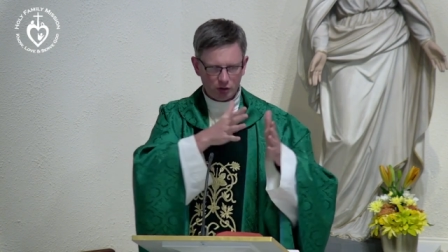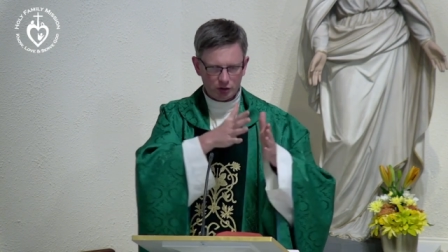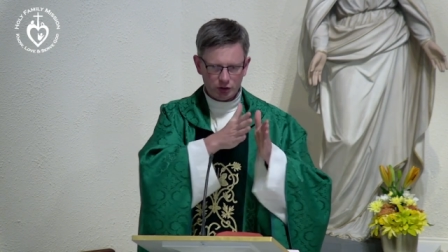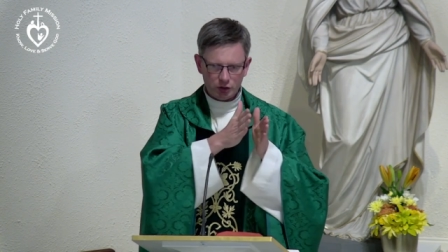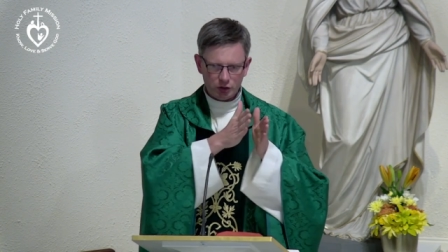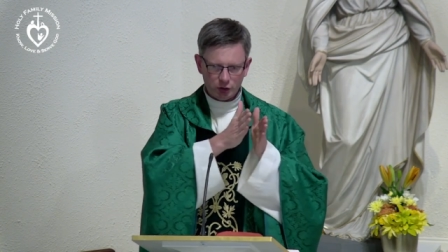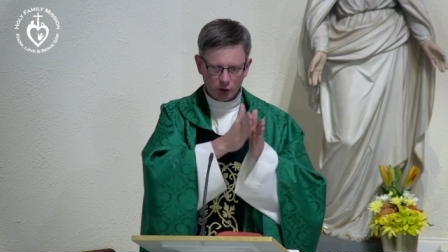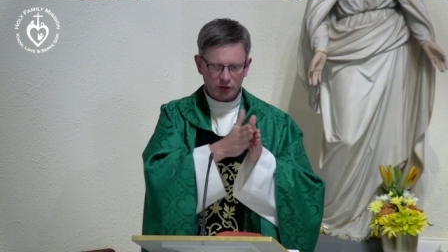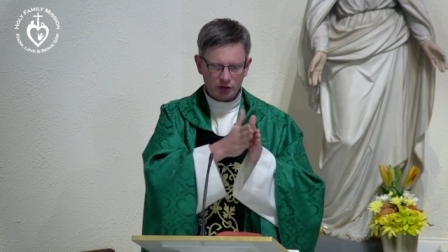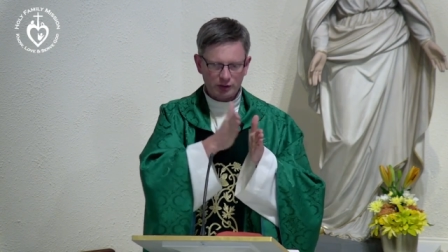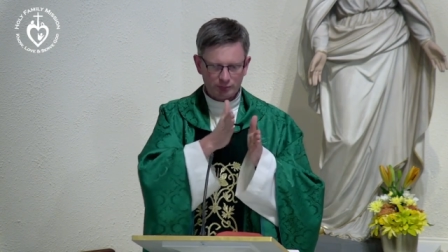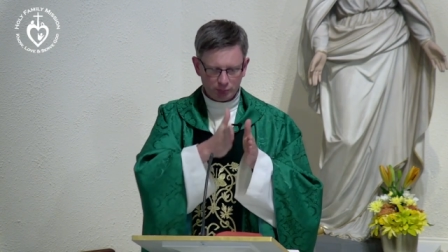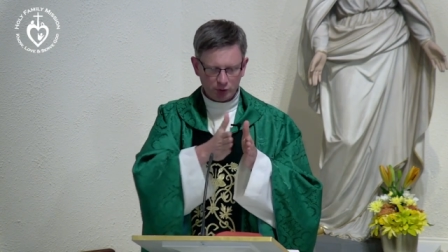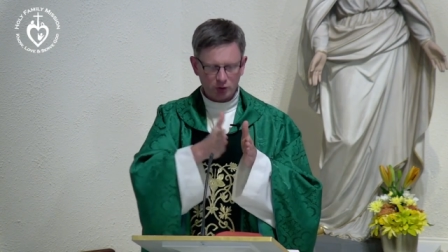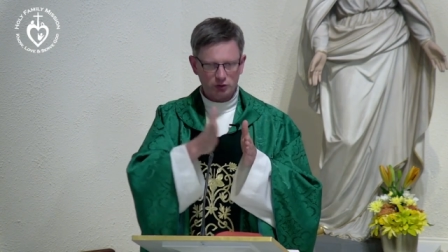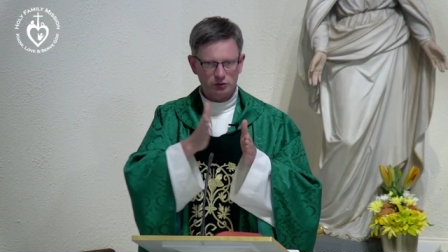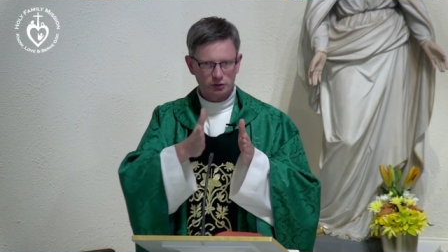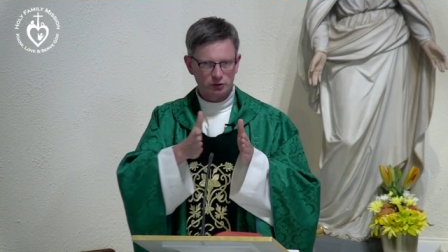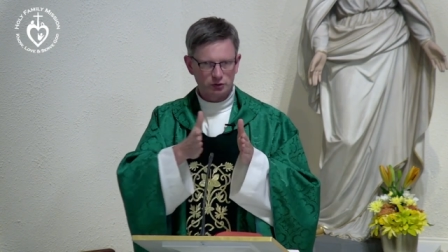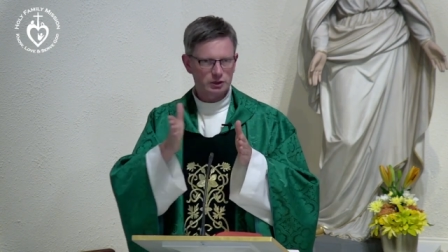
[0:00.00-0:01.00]
nothing
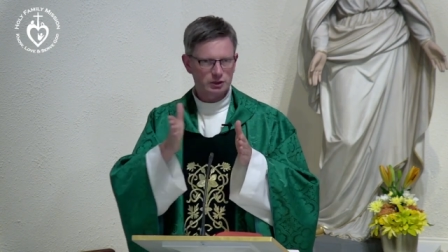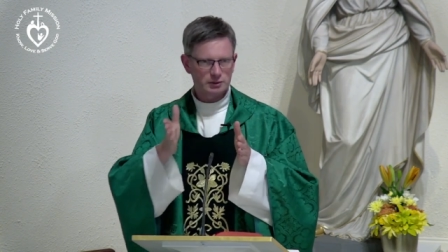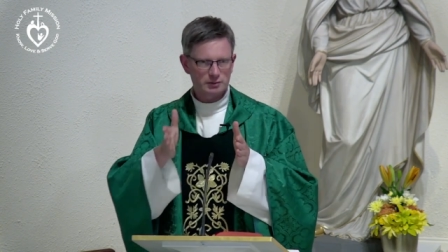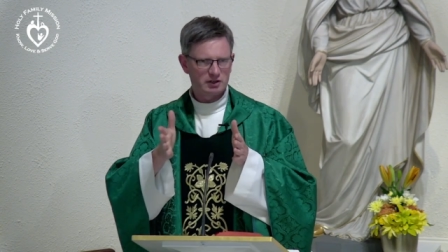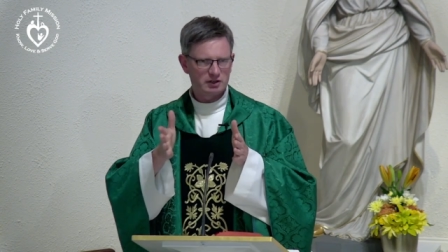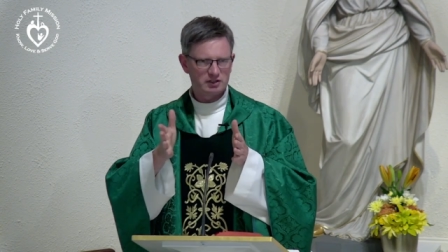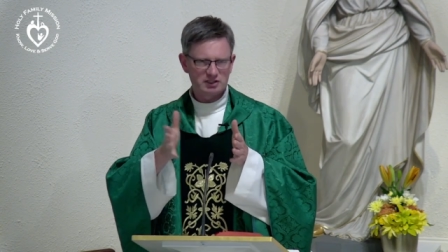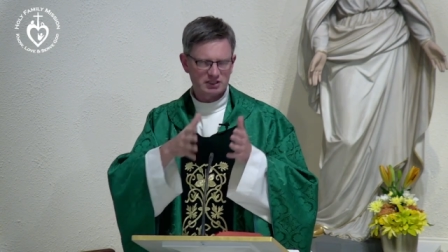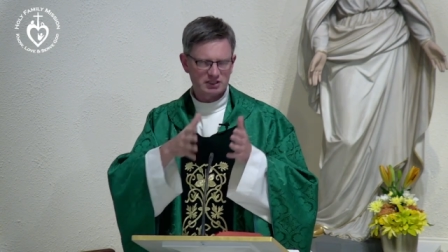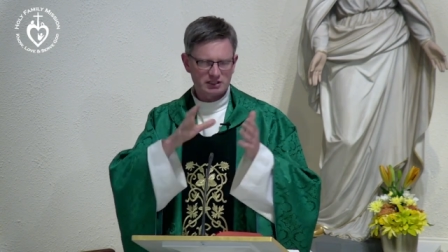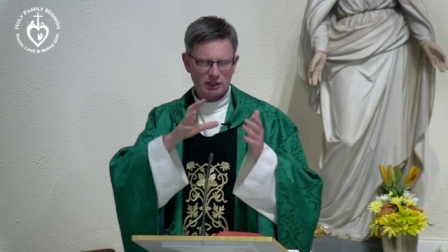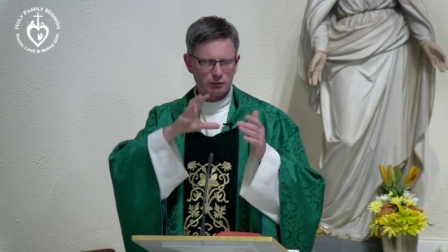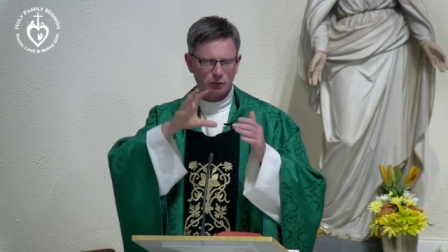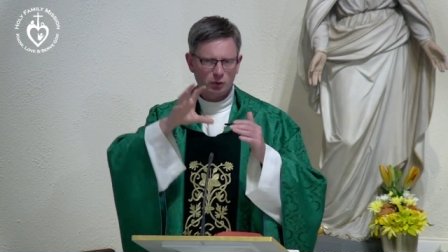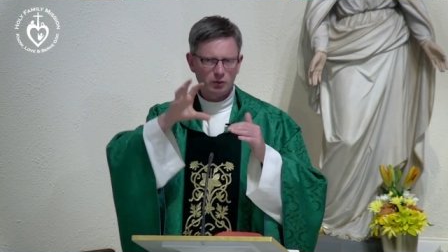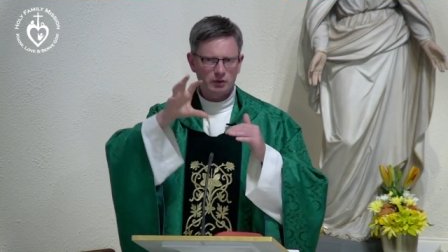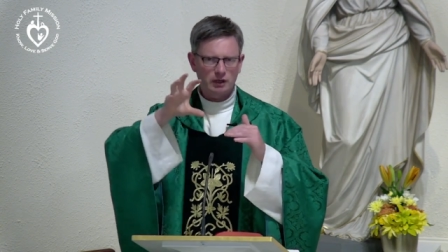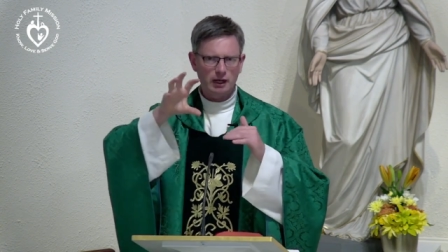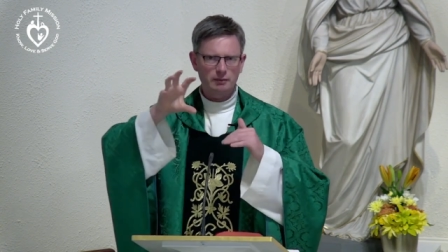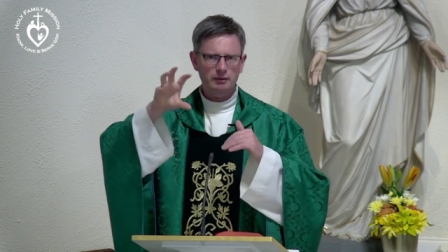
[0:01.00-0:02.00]
but good experiences, because that
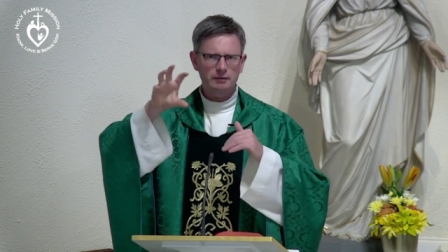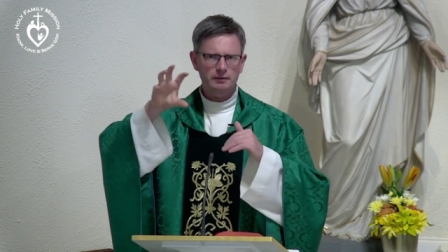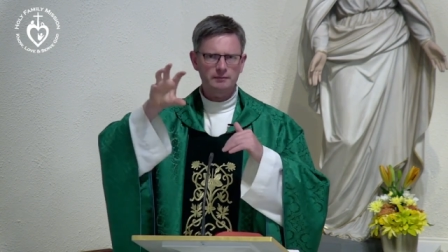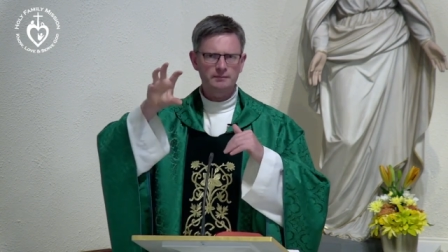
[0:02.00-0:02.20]
won't happen,